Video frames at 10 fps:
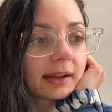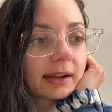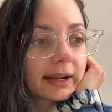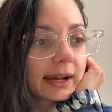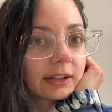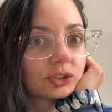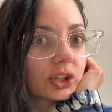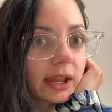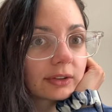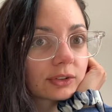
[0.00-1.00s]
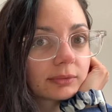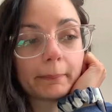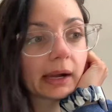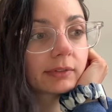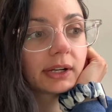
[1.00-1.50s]
and it kind of changed
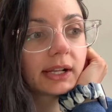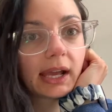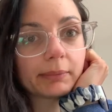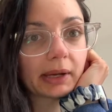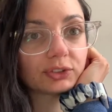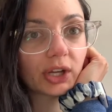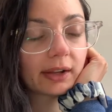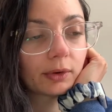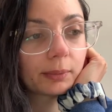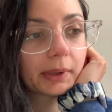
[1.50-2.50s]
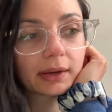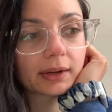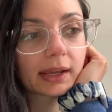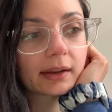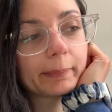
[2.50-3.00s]
my reading and my channel, period.